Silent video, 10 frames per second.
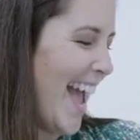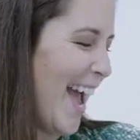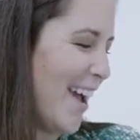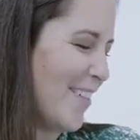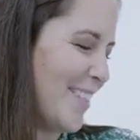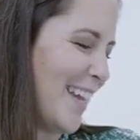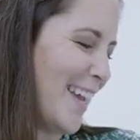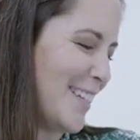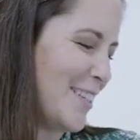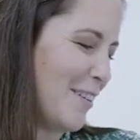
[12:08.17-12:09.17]
They
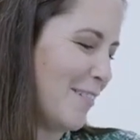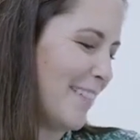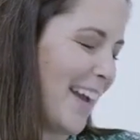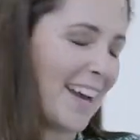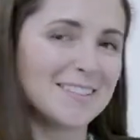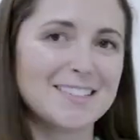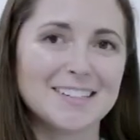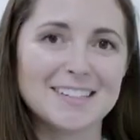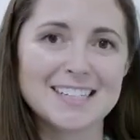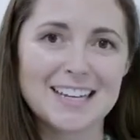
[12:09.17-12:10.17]
get shown how
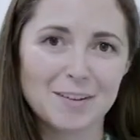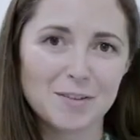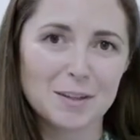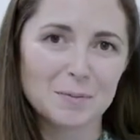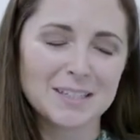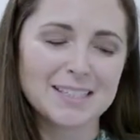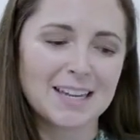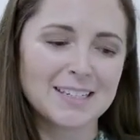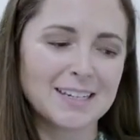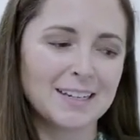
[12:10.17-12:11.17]
to deliver the
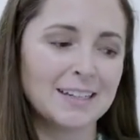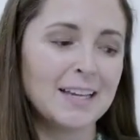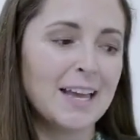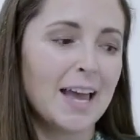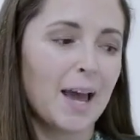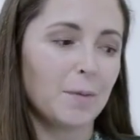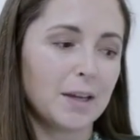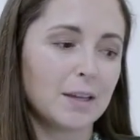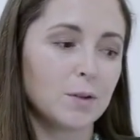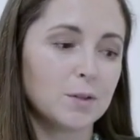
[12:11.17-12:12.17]
placenta, and we
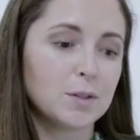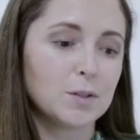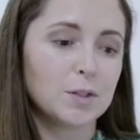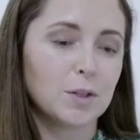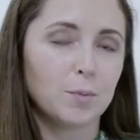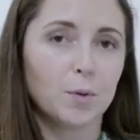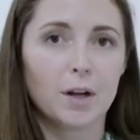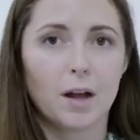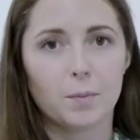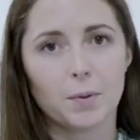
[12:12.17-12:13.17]
can also do more
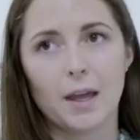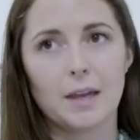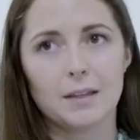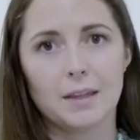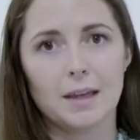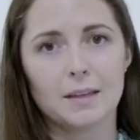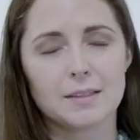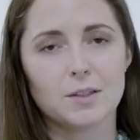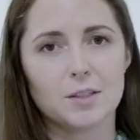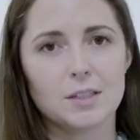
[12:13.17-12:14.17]
complicated things
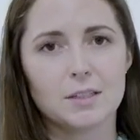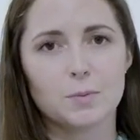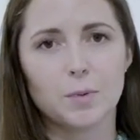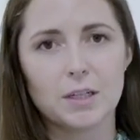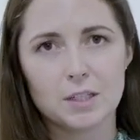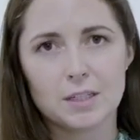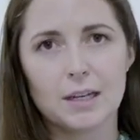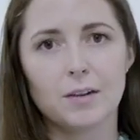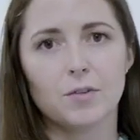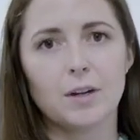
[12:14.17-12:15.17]
such as breech
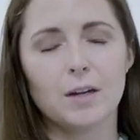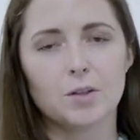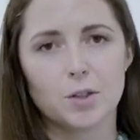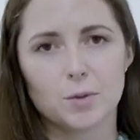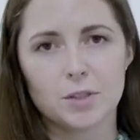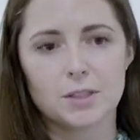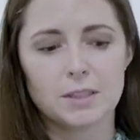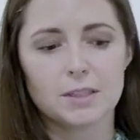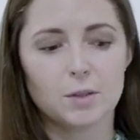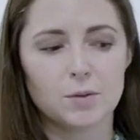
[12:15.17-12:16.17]
delivery or shoulder
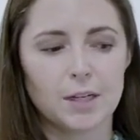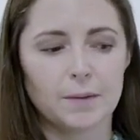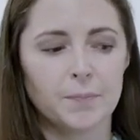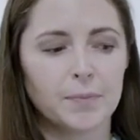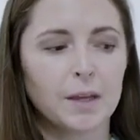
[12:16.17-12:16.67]
dystocia.